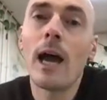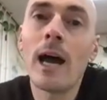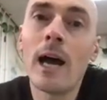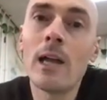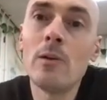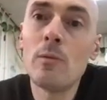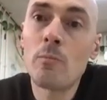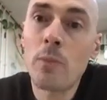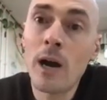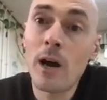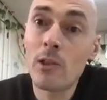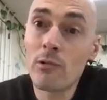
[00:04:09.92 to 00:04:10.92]
And
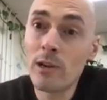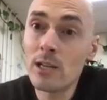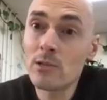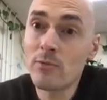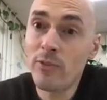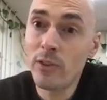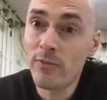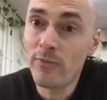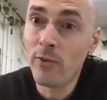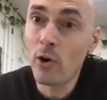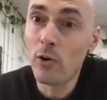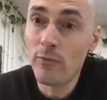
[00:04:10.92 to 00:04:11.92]
part of the reason for
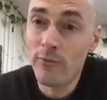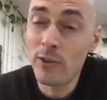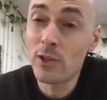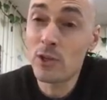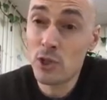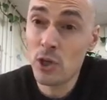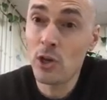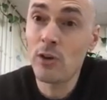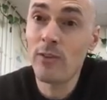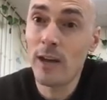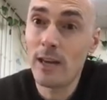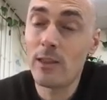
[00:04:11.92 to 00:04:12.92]
the
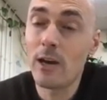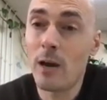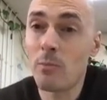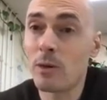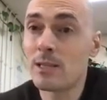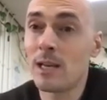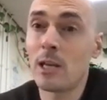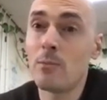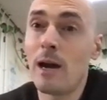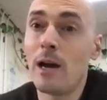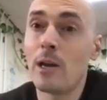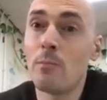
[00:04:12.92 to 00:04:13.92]
survey that I'm going to tell you
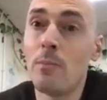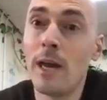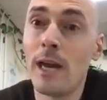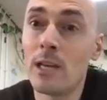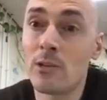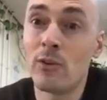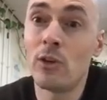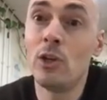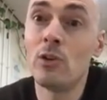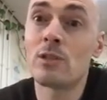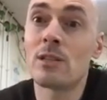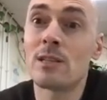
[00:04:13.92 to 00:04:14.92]
about in a bit is for
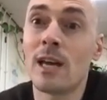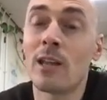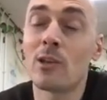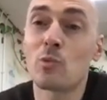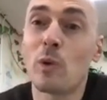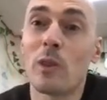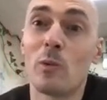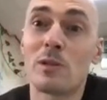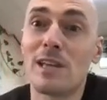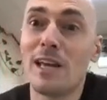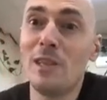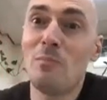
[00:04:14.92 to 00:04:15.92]
you to tell us whether we're
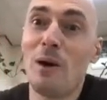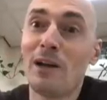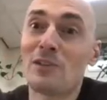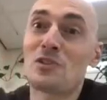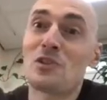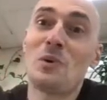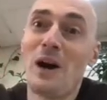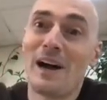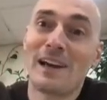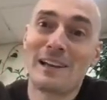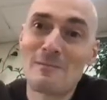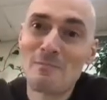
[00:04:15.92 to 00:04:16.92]
setting the bar too
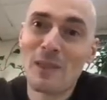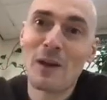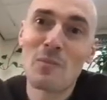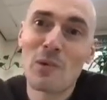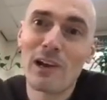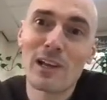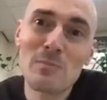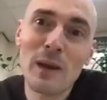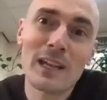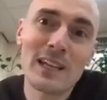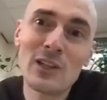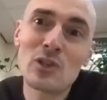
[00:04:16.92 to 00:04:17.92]
high and we're
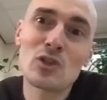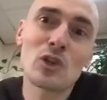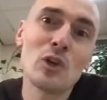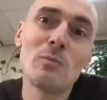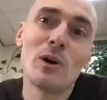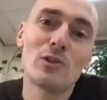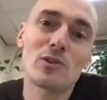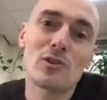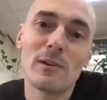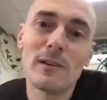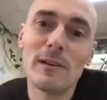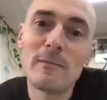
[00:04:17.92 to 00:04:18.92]
expecting too much